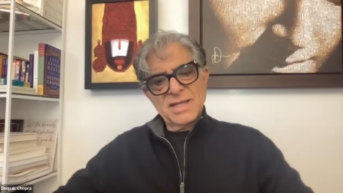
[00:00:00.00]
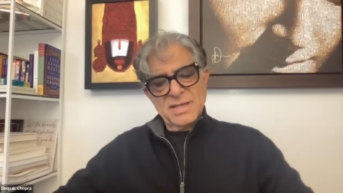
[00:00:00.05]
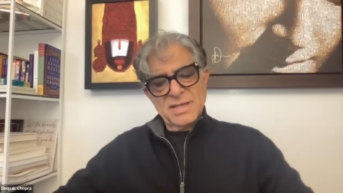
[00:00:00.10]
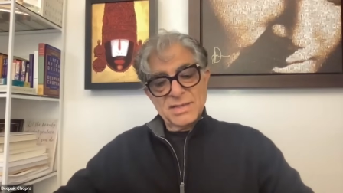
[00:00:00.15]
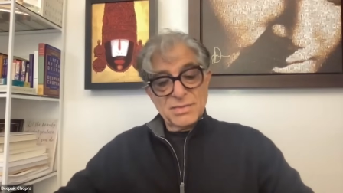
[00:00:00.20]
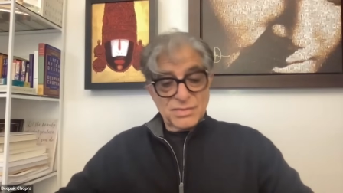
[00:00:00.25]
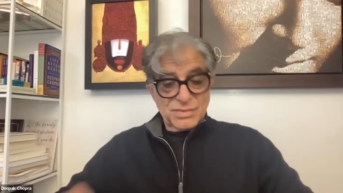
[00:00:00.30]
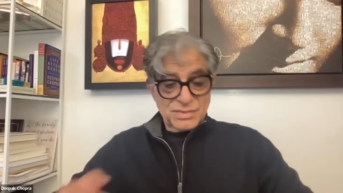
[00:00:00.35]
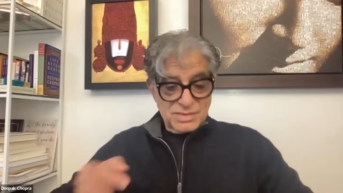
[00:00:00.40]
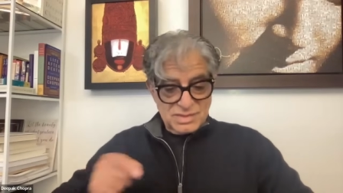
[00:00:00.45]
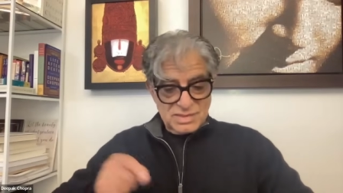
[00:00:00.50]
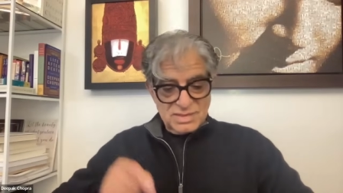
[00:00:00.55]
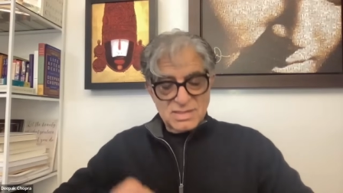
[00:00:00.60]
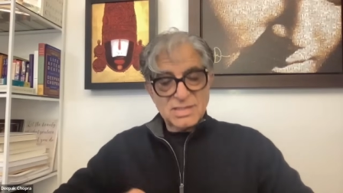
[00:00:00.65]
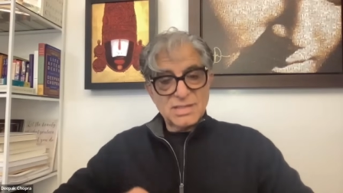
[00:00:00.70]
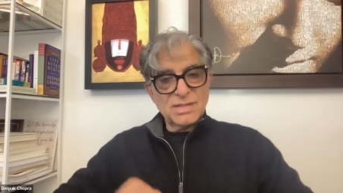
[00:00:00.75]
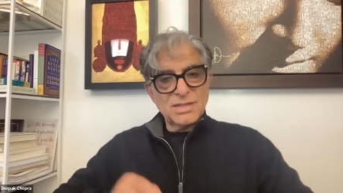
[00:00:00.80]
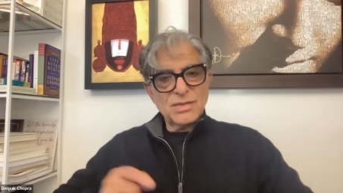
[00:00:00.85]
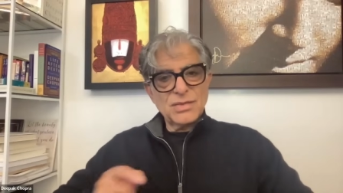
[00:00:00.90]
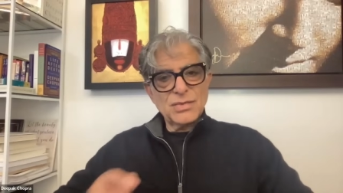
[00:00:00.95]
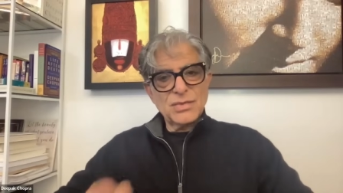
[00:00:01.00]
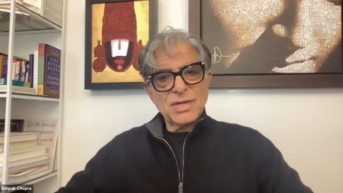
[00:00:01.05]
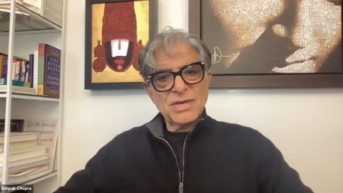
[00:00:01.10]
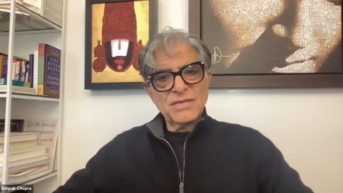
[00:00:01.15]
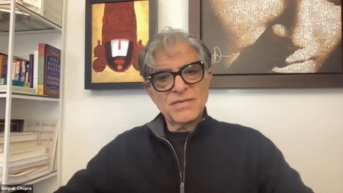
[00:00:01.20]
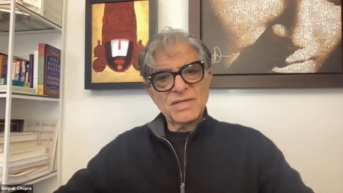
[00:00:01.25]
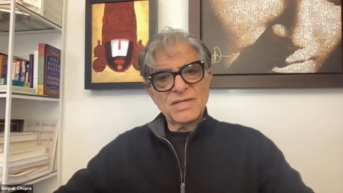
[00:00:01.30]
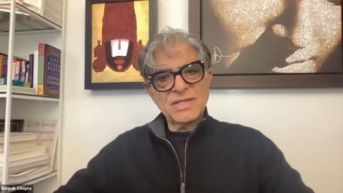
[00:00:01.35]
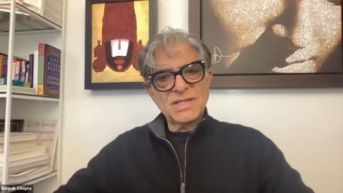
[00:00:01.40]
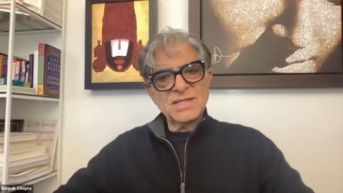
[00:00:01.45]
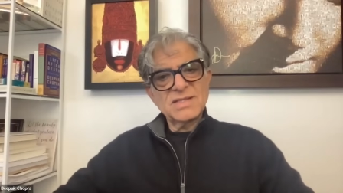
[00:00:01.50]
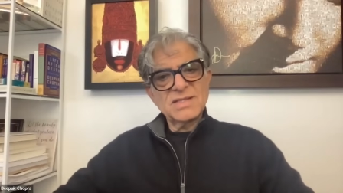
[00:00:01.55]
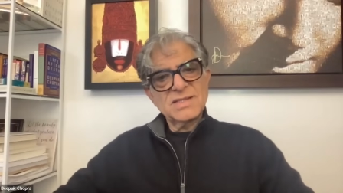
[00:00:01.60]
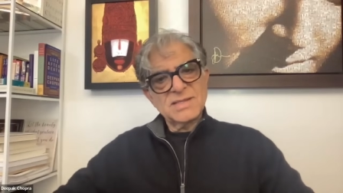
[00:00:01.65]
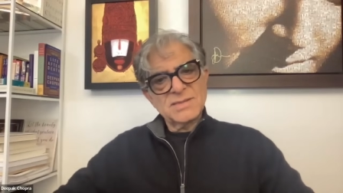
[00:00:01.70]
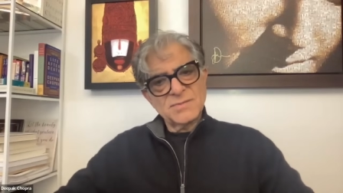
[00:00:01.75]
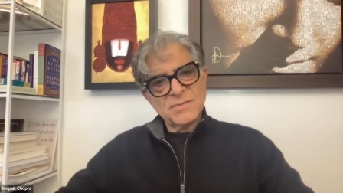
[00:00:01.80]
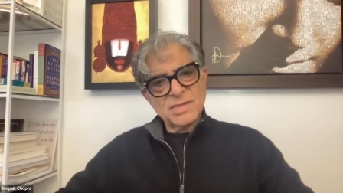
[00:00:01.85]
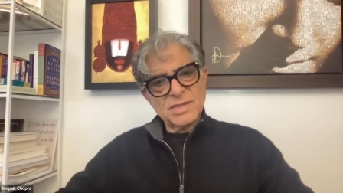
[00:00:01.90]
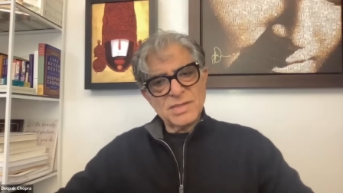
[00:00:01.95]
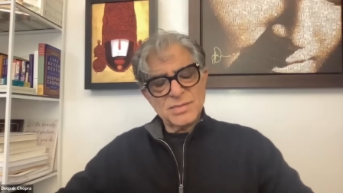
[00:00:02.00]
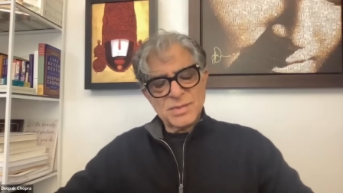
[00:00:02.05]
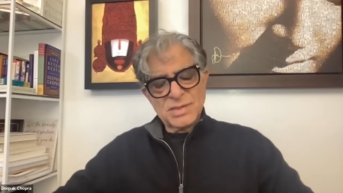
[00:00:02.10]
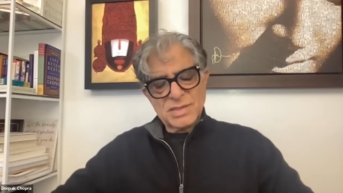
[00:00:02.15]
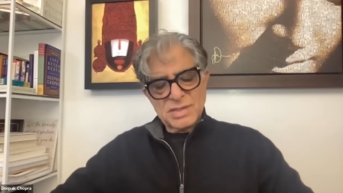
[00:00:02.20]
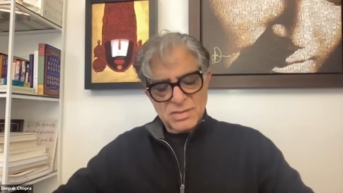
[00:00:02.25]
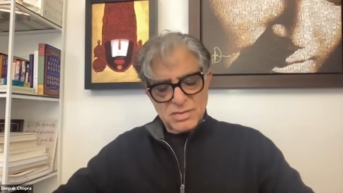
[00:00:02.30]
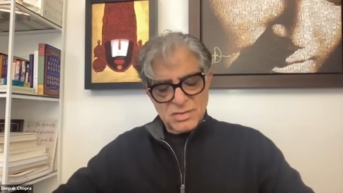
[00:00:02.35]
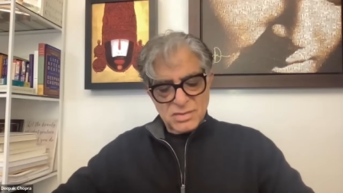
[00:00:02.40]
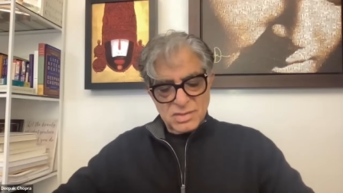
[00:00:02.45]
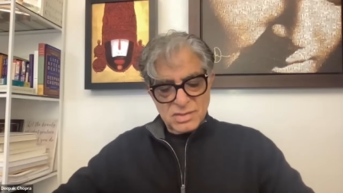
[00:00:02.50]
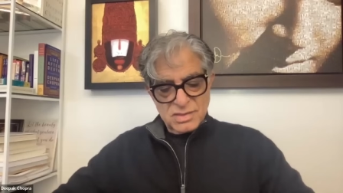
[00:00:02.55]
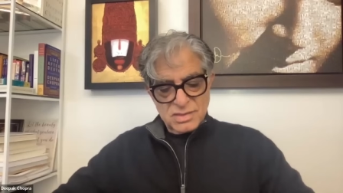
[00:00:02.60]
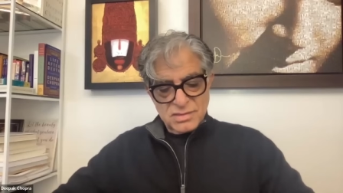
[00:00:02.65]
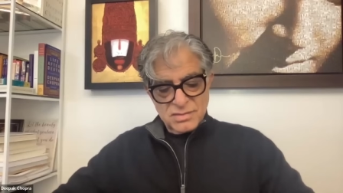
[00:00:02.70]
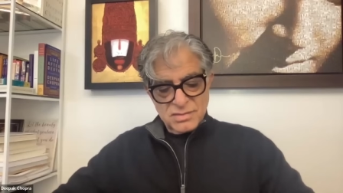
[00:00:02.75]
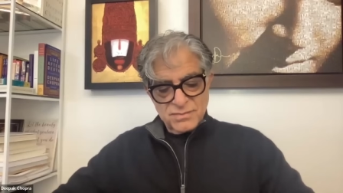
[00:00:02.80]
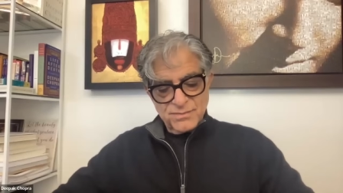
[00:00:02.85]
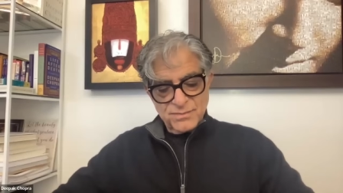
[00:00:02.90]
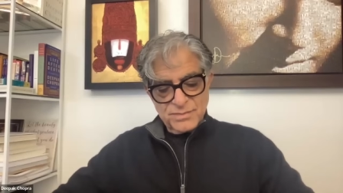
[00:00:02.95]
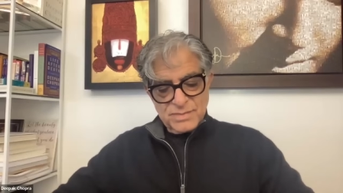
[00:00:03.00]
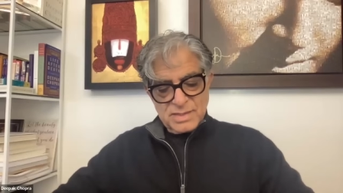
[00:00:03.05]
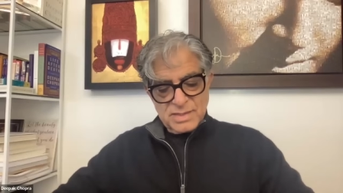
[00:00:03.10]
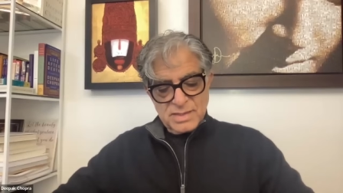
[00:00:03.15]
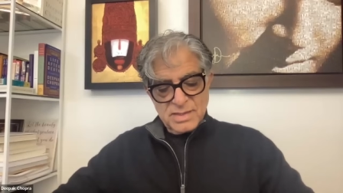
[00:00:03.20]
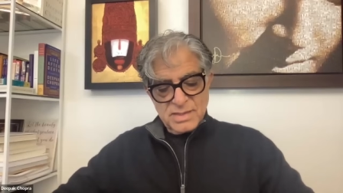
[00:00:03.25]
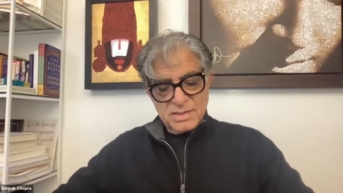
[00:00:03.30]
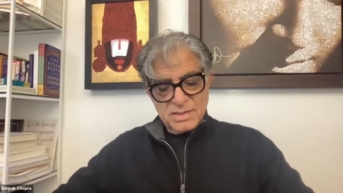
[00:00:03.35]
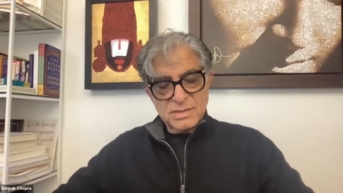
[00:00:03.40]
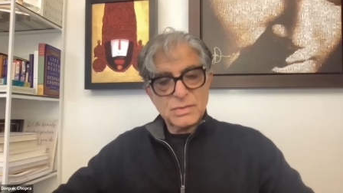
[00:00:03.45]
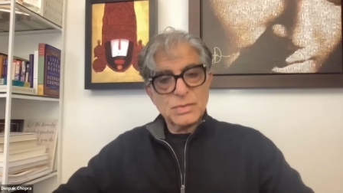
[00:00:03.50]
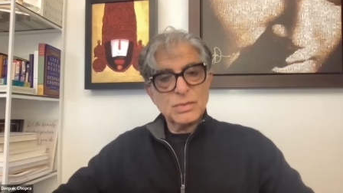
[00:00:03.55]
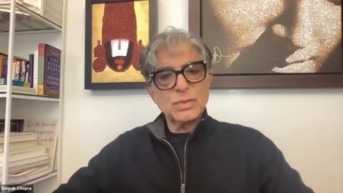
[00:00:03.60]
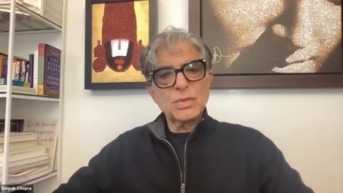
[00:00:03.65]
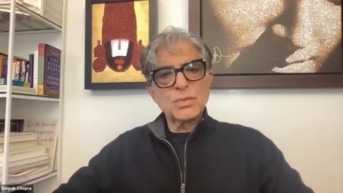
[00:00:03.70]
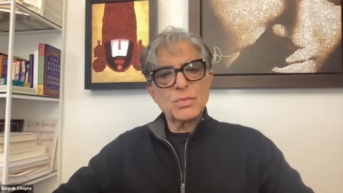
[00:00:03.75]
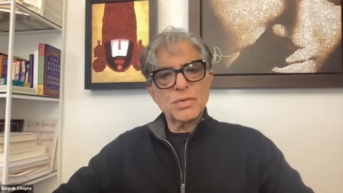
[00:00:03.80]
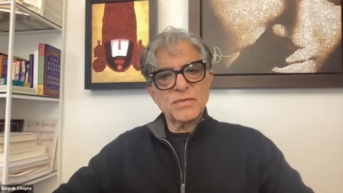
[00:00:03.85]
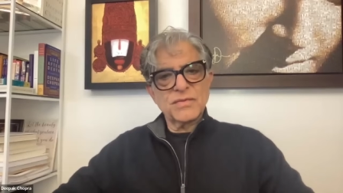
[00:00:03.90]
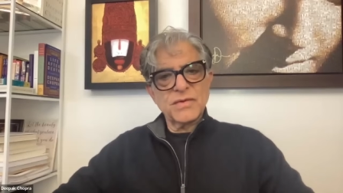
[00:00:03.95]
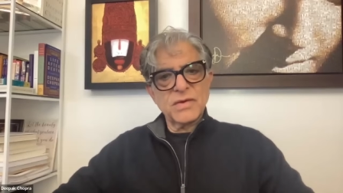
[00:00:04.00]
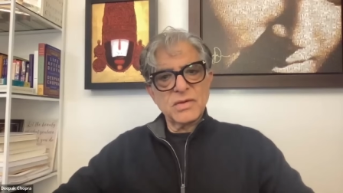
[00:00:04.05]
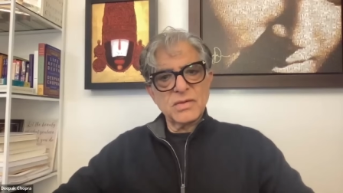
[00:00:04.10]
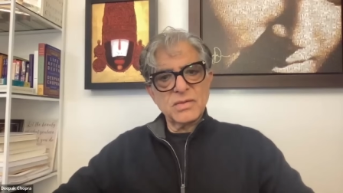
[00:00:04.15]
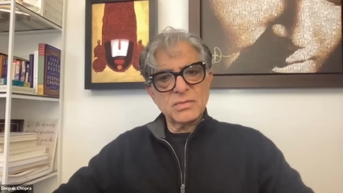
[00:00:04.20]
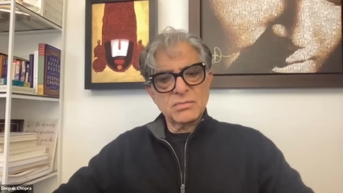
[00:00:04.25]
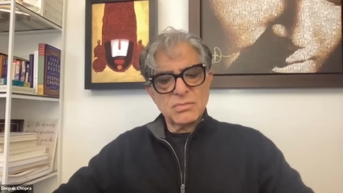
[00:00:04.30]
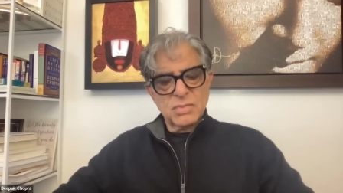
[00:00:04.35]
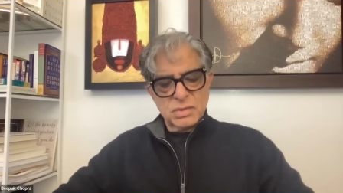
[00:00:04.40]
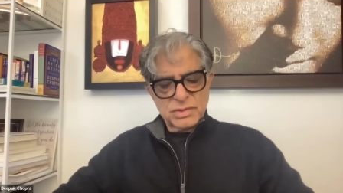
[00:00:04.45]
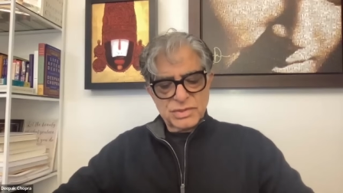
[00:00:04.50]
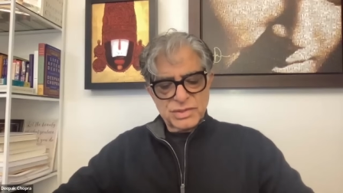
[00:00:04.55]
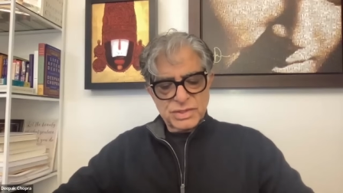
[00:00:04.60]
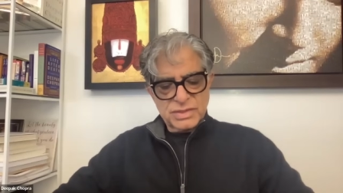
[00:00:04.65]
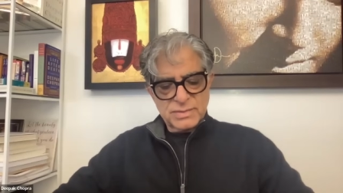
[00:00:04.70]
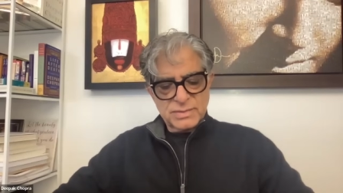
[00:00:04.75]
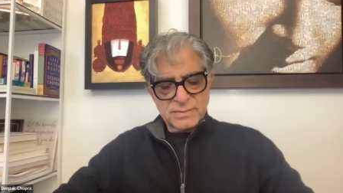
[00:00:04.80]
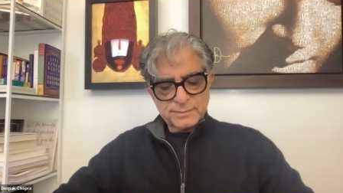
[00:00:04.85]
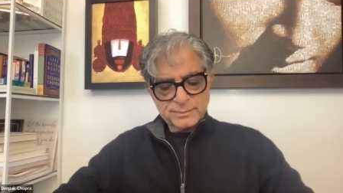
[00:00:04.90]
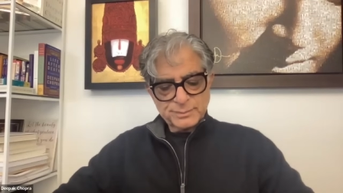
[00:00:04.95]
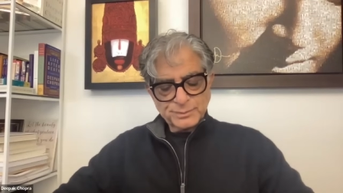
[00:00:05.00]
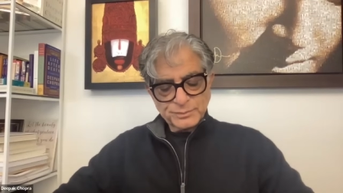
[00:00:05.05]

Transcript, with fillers: the new evidence, it's been called pseudo-profound bullshit.